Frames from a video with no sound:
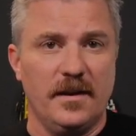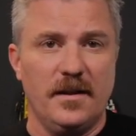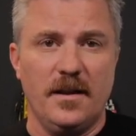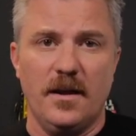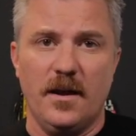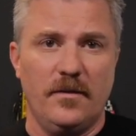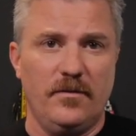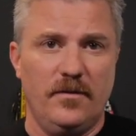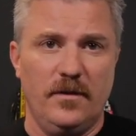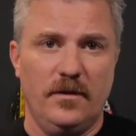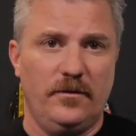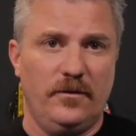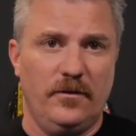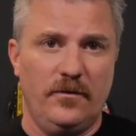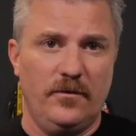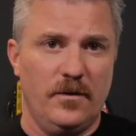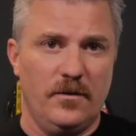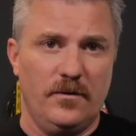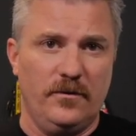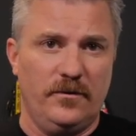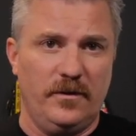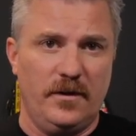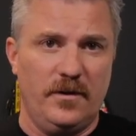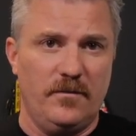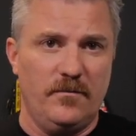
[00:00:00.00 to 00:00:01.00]
And this is
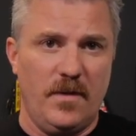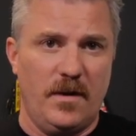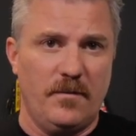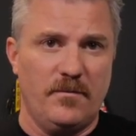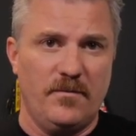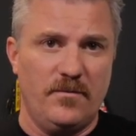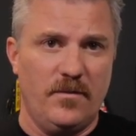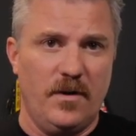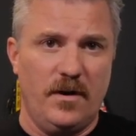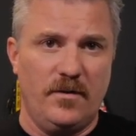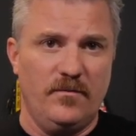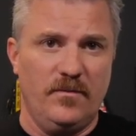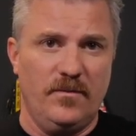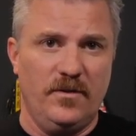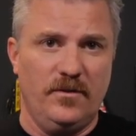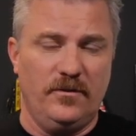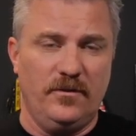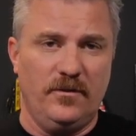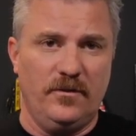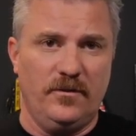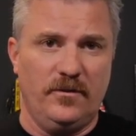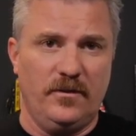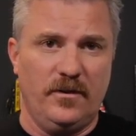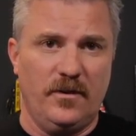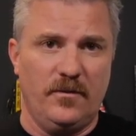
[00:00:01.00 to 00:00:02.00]
there is a I,
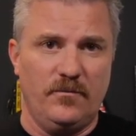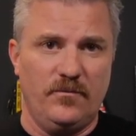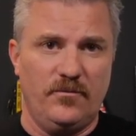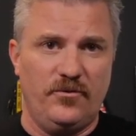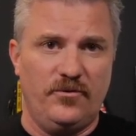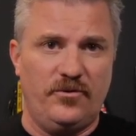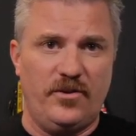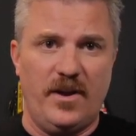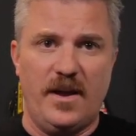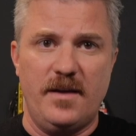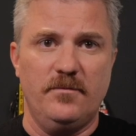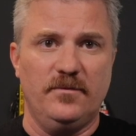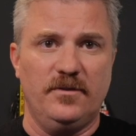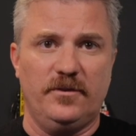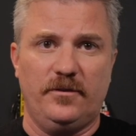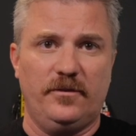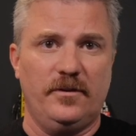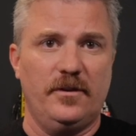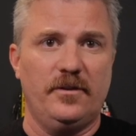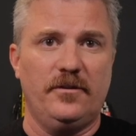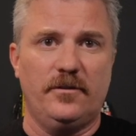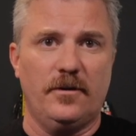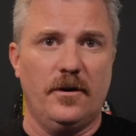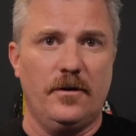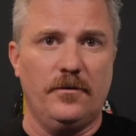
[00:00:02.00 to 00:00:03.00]
this is uh,
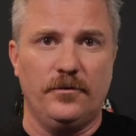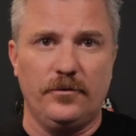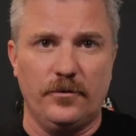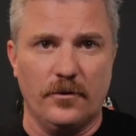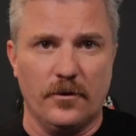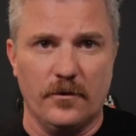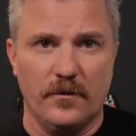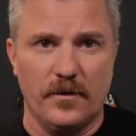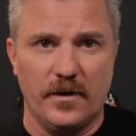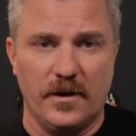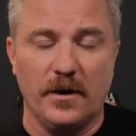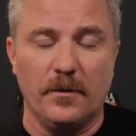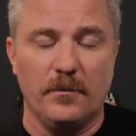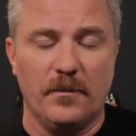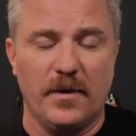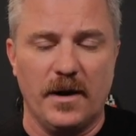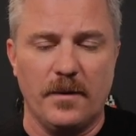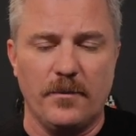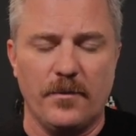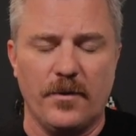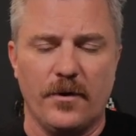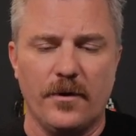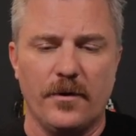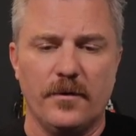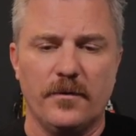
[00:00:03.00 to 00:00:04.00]
shamelessly self-serving on
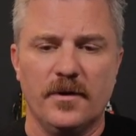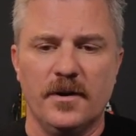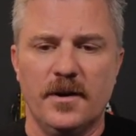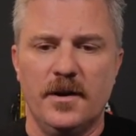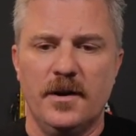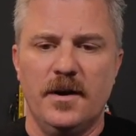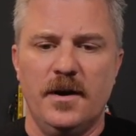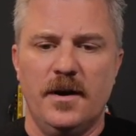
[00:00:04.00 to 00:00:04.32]
my part